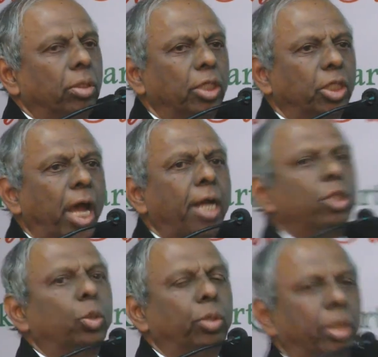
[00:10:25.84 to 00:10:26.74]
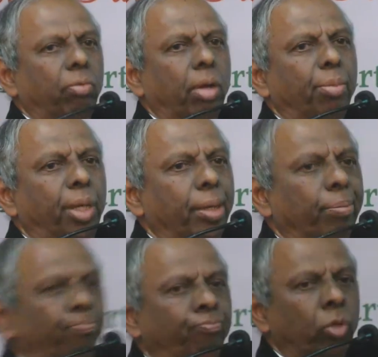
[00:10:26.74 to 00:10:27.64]
the giants which have come here.
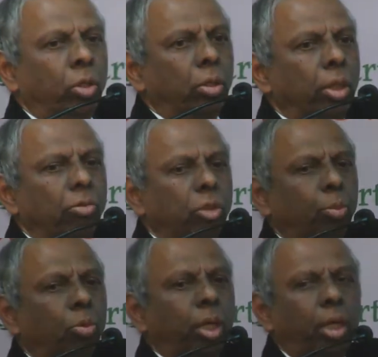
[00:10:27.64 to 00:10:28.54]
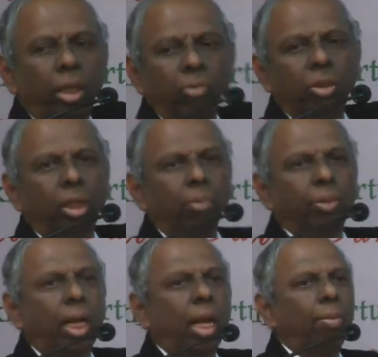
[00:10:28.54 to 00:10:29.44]
They have supported, they have set up
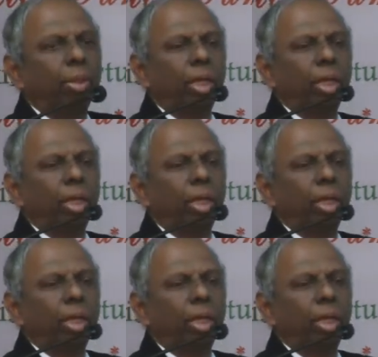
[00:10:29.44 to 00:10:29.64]
the lab,